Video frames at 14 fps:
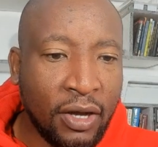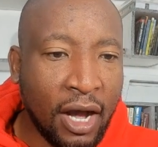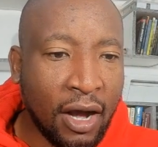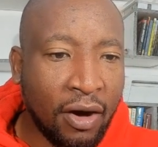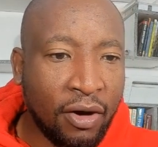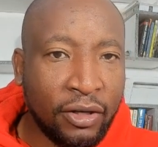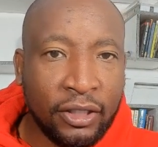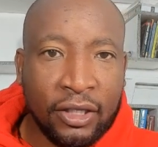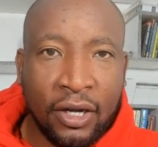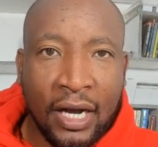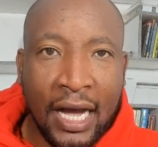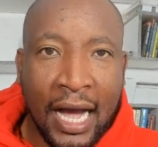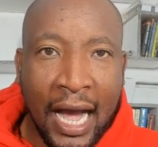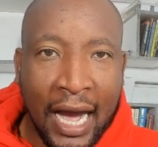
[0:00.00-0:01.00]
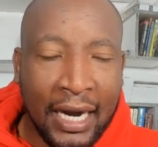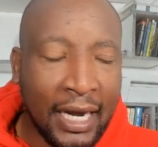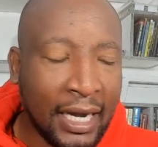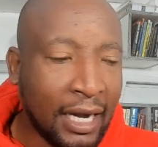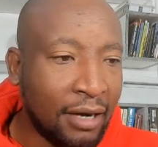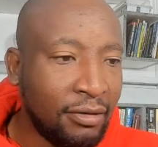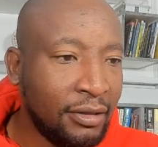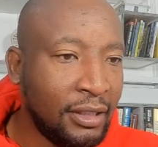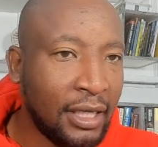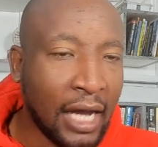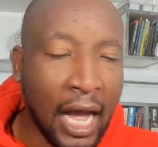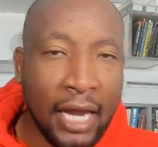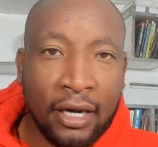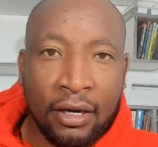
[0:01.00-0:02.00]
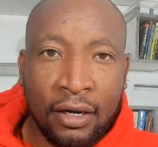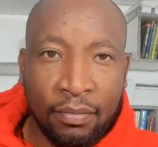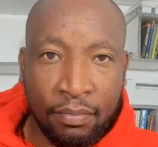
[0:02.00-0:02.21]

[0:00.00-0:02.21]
you are on your ad account, I